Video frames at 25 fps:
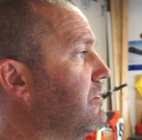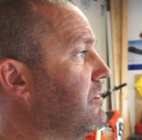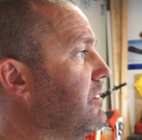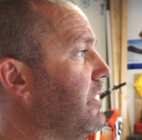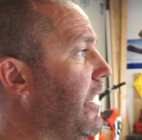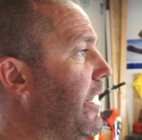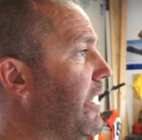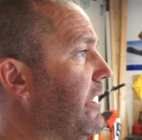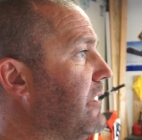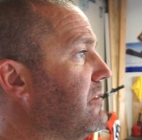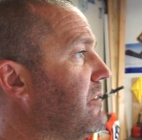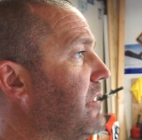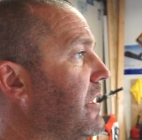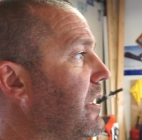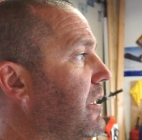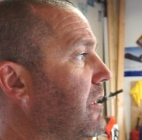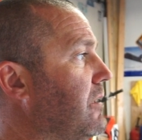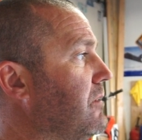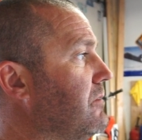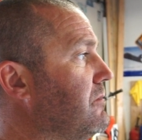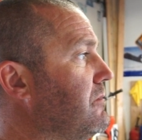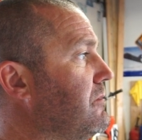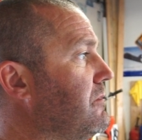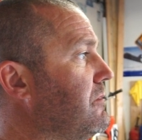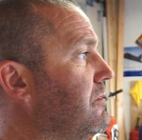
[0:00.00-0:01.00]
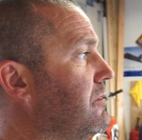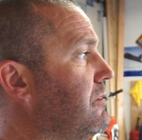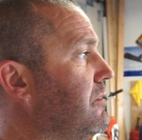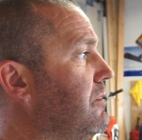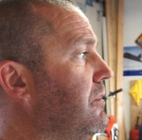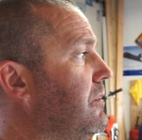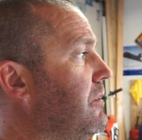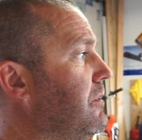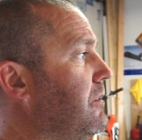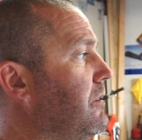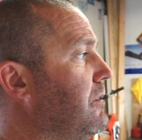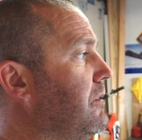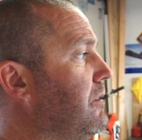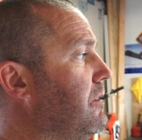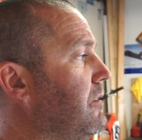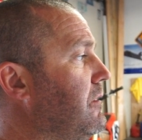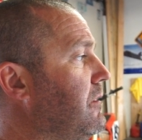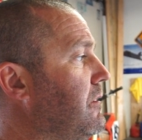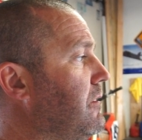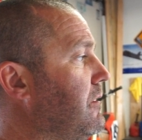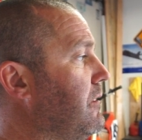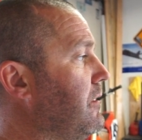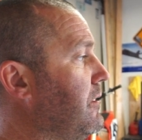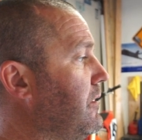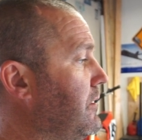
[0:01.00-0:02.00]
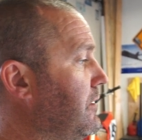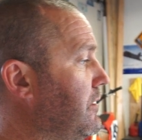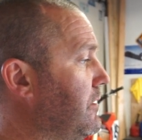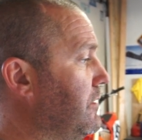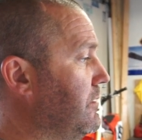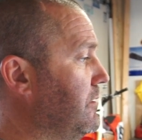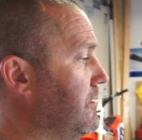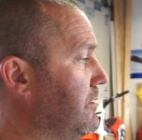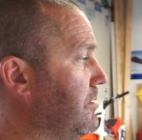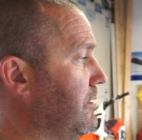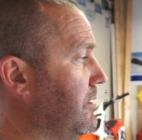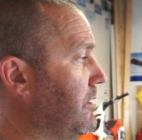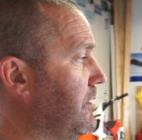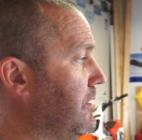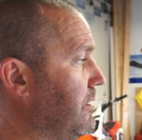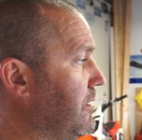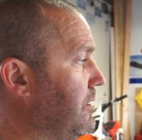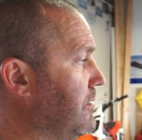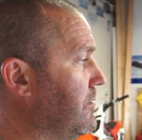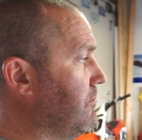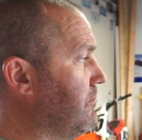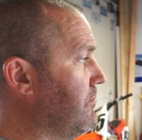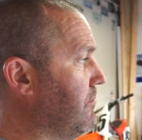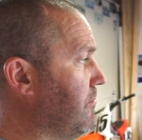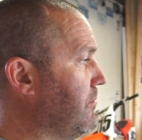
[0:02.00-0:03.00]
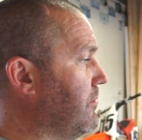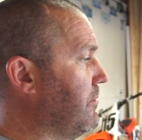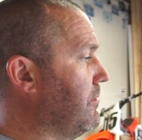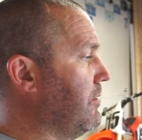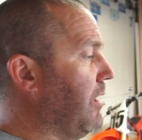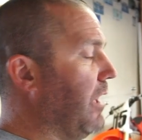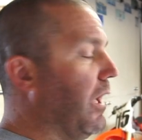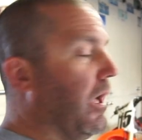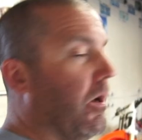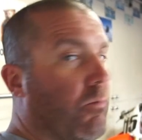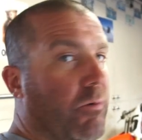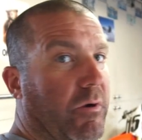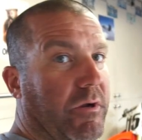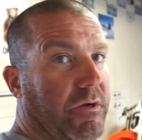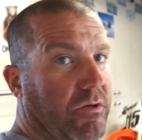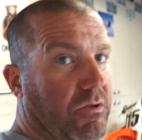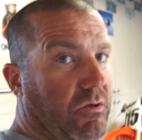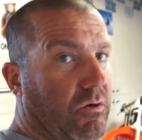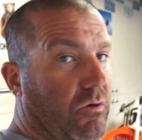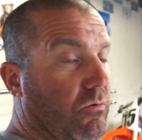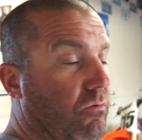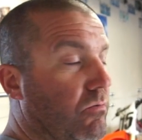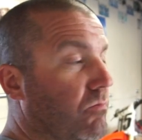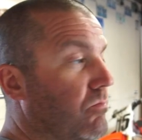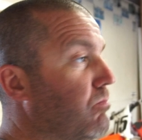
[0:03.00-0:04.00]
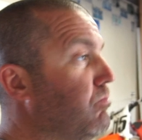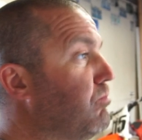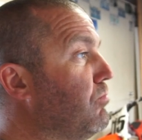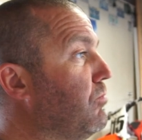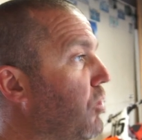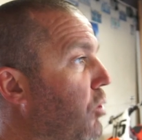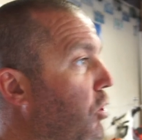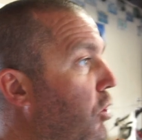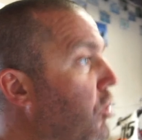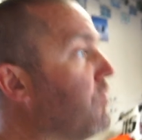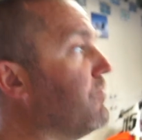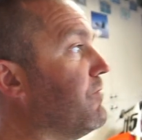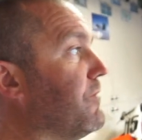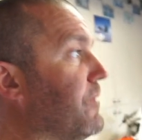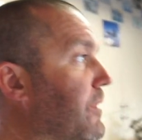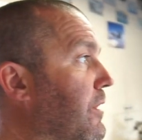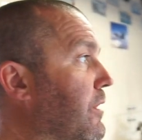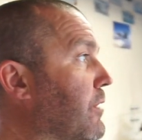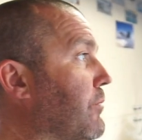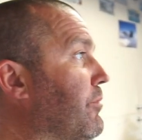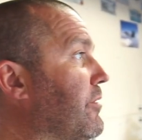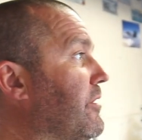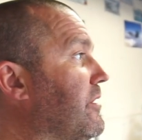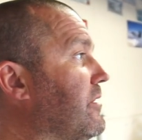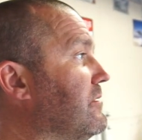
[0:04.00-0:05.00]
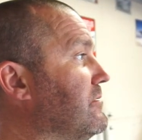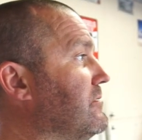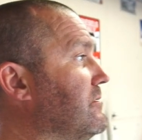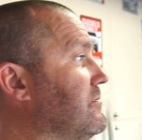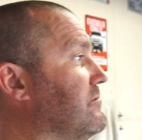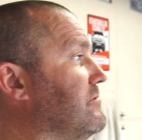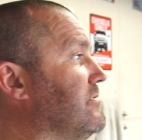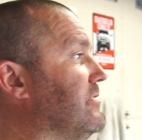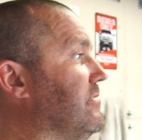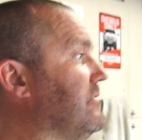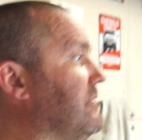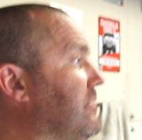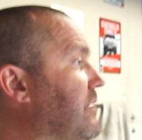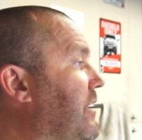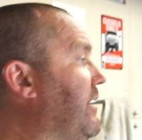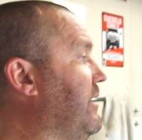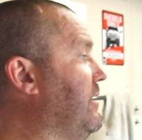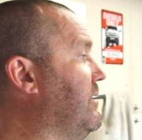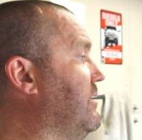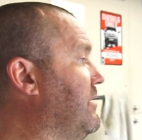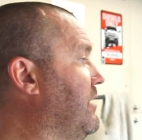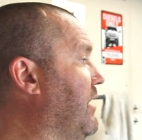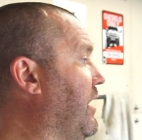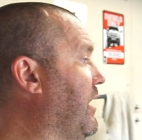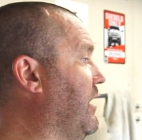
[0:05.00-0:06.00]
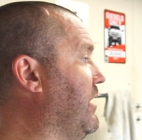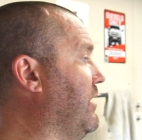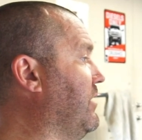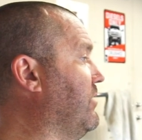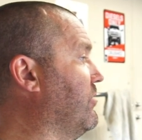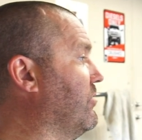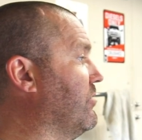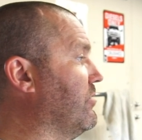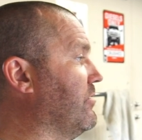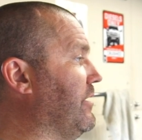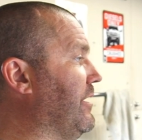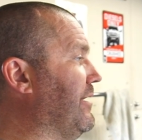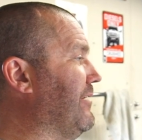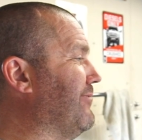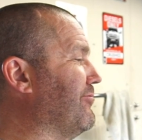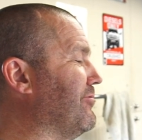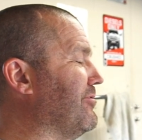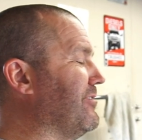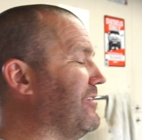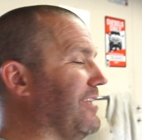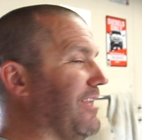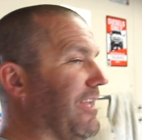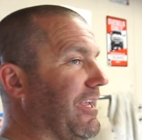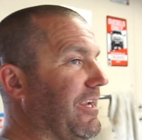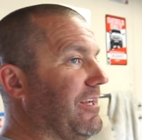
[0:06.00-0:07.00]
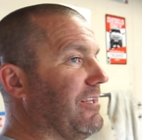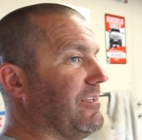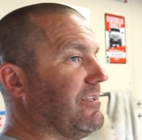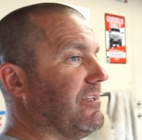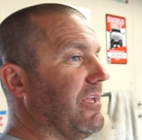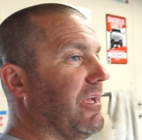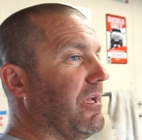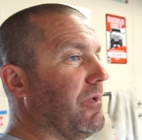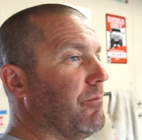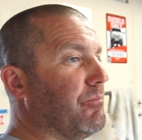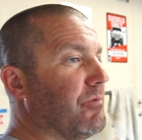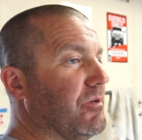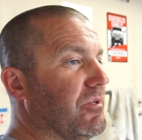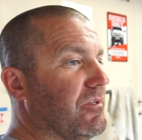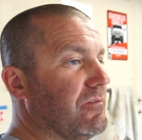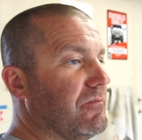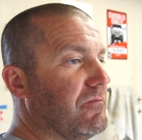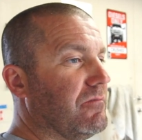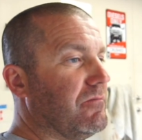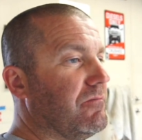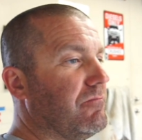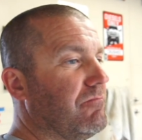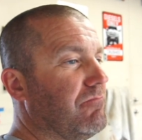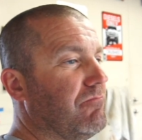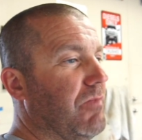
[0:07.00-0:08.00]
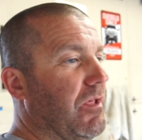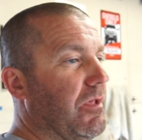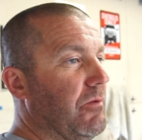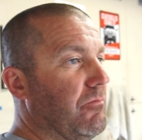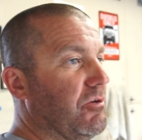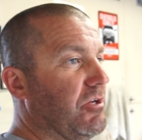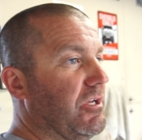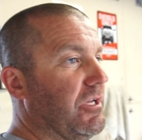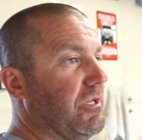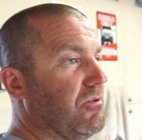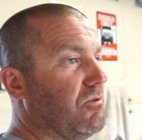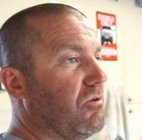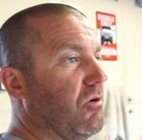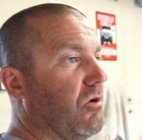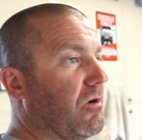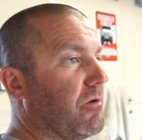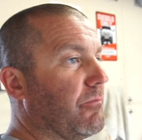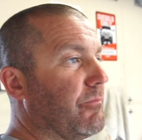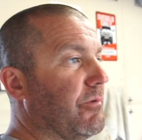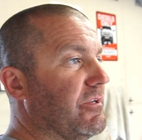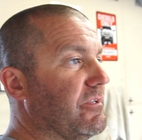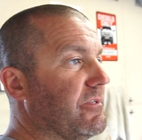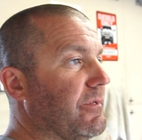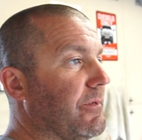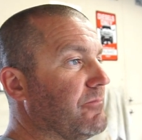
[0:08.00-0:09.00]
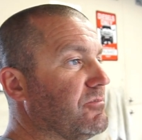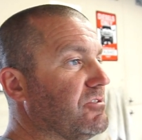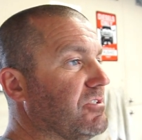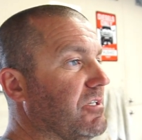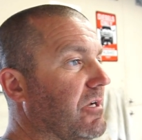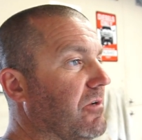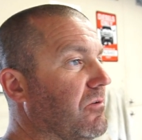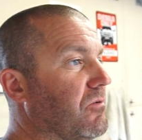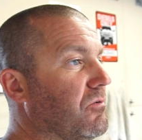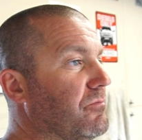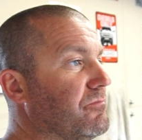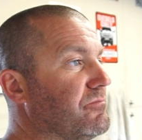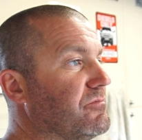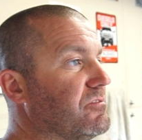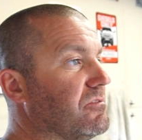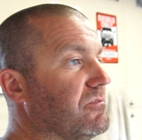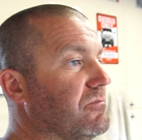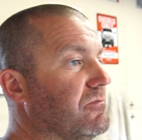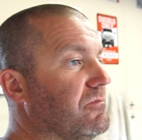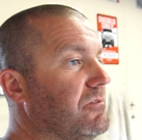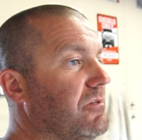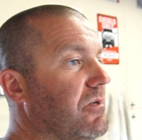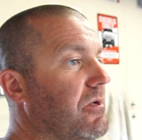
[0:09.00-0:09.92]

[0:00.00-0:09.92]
out of town, and I wanted to go over there because it was late at night, or not really late at night, but it would get dark by the time she got home, so